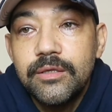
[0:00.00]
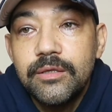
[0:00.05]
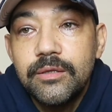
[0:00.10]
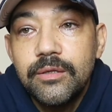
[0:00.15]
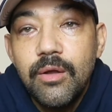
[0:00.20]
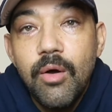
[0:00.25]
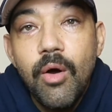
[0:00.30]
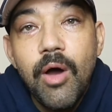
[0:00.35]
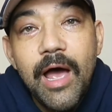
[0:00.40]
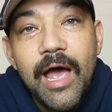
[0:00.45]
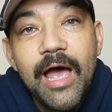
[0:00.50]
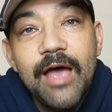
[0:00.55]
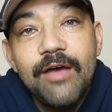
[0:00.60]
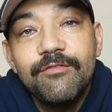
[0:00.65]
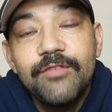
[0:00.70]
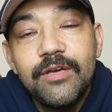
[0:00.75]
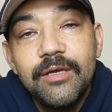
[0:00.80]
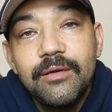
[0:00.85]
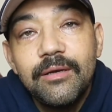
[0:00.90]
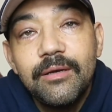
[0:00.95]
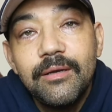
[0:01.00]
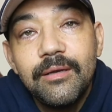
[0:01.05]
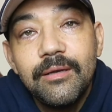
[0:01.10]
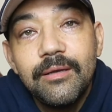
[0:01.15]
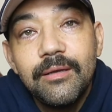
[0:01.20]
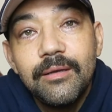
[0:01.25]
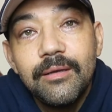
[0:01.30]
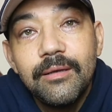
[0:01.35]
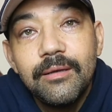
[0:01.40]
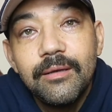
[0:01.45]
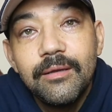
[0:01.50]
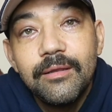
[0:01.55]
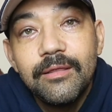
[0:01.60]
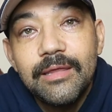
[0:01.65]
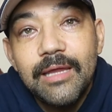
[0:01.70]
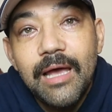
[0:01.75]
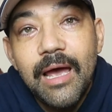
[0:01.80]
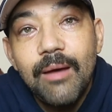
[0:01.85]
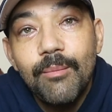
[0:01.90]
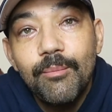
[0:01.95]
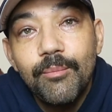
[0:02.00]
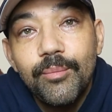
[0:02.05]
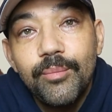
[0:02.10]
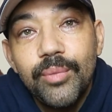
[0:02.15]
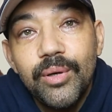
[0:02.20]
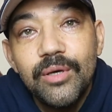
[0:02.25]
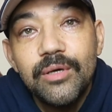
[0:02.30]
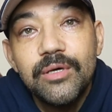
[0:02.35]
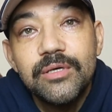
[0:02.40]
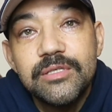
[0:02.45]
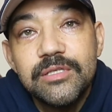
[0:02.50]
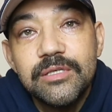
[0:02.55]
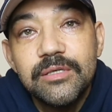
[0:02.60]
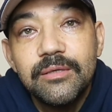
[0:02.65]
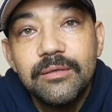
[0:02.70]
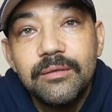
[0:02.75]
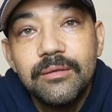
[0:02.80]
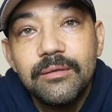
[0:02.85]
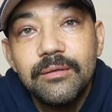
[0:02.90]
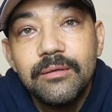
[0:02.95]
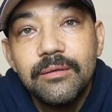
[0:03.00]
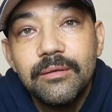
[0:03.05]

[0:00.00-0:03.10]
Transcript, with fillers: not having that person,